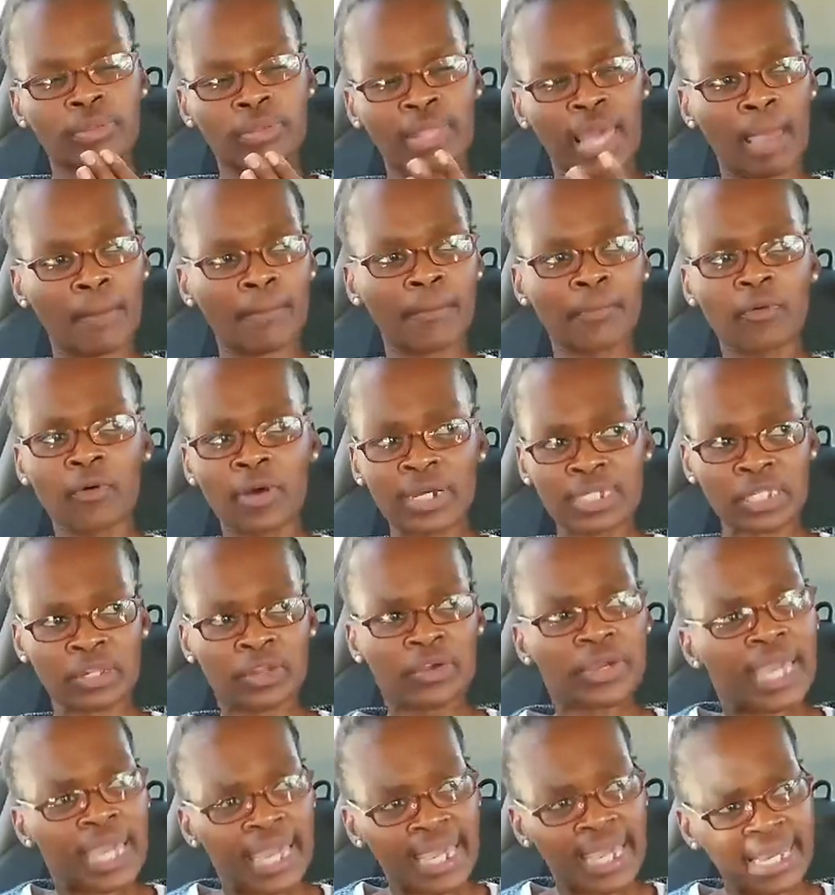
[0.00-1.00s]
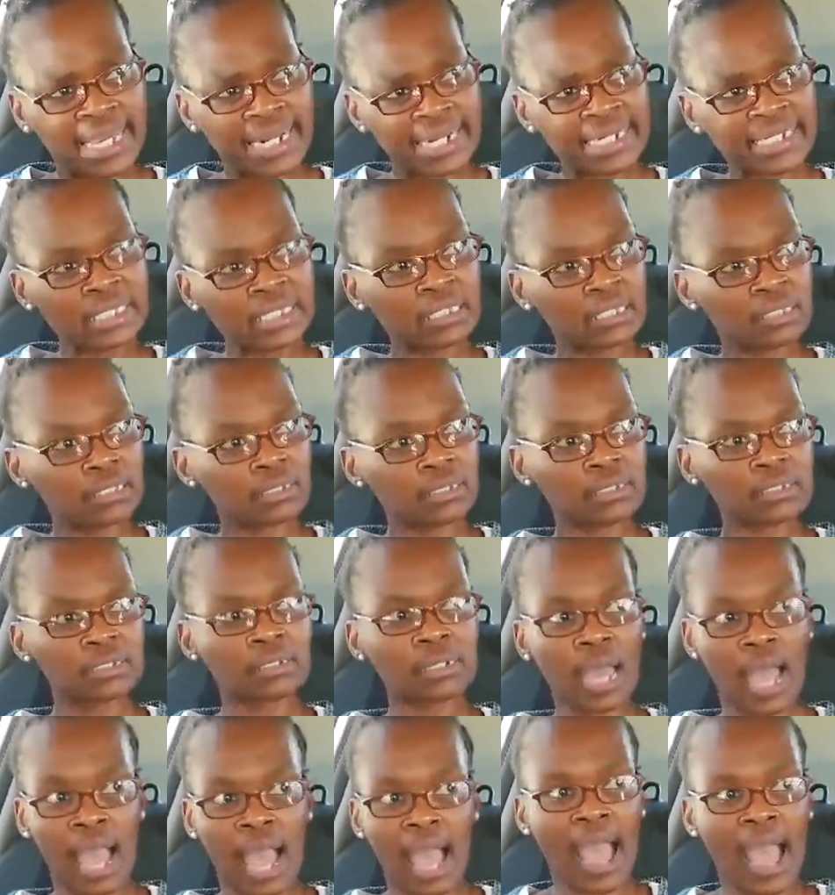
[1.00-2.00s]
But when I was looking at it,
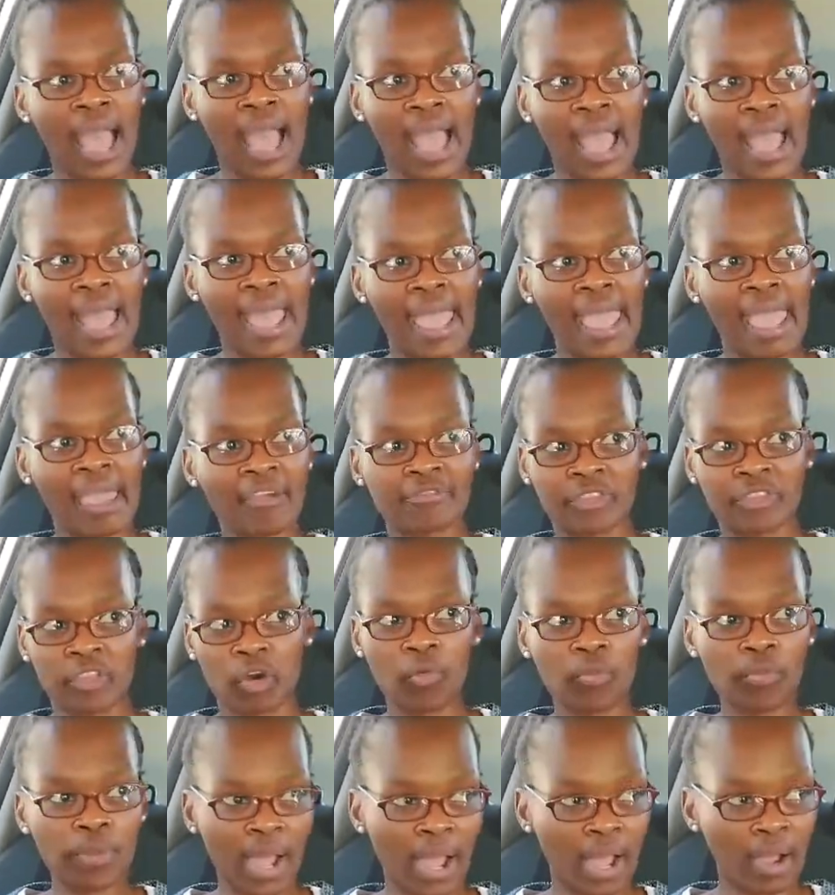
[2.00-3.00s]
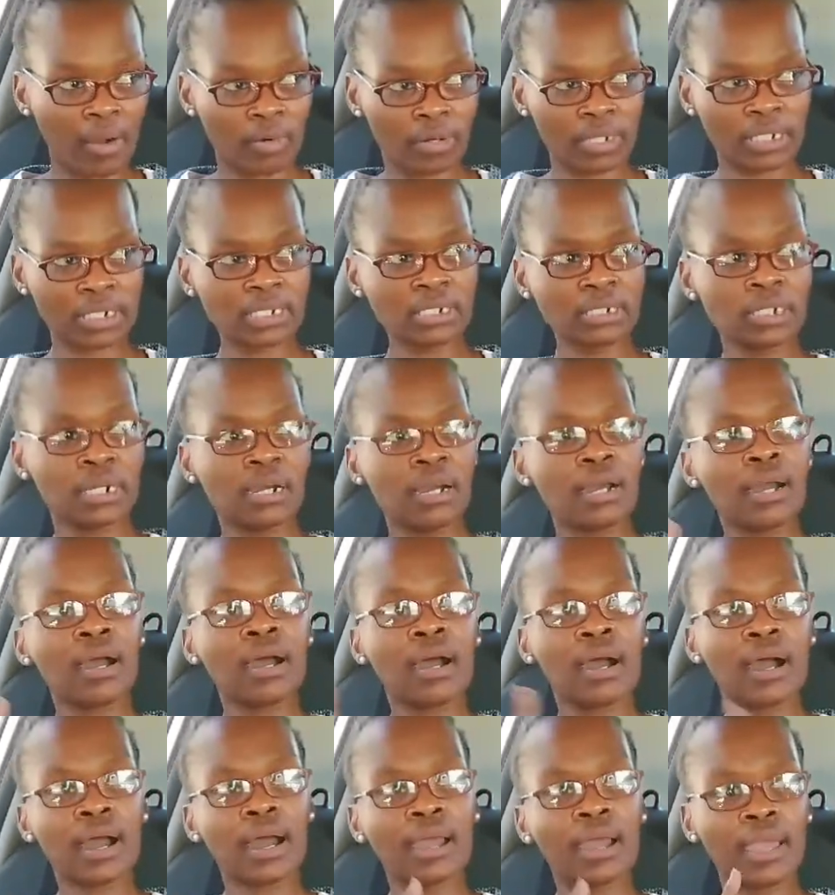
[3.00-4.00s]
I have no power.
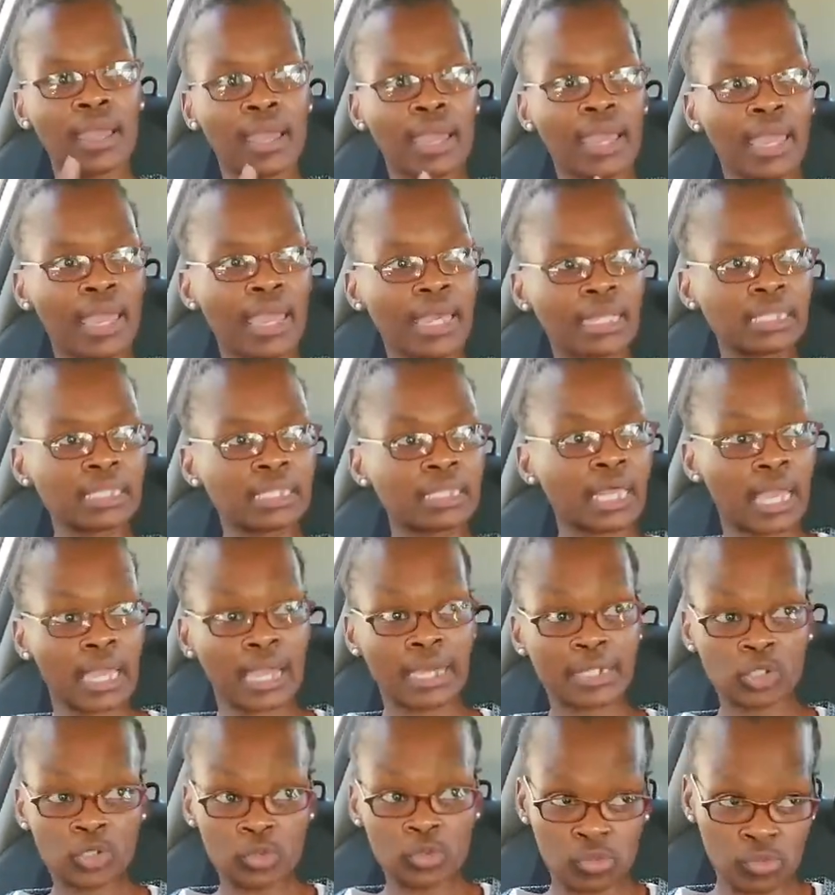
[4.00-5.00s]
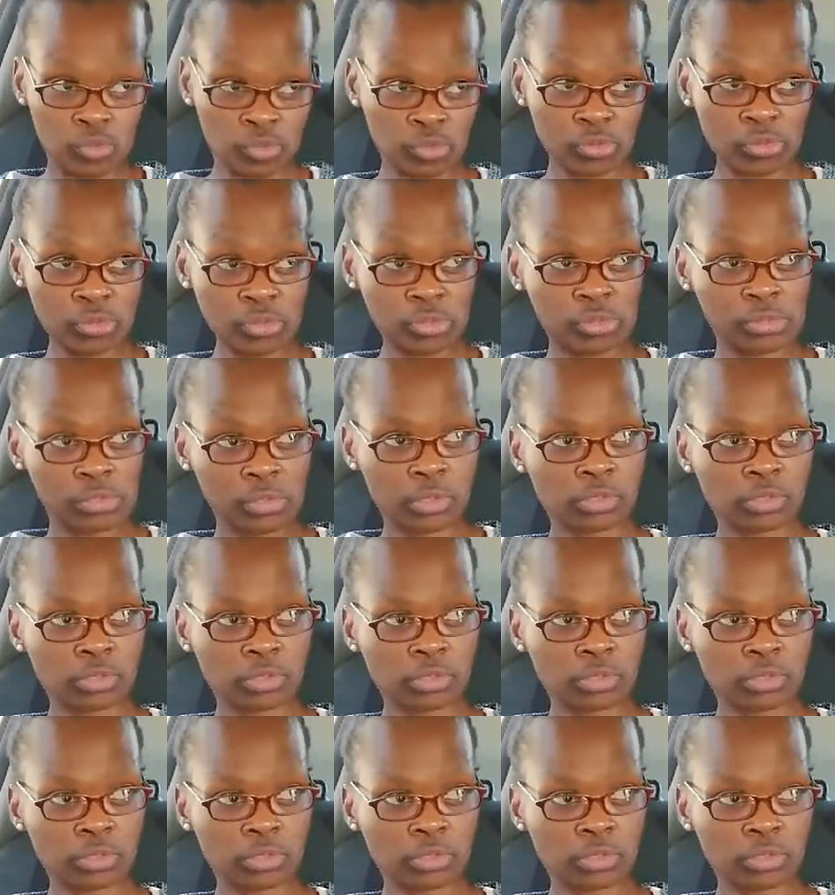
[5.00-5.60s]
And they are two.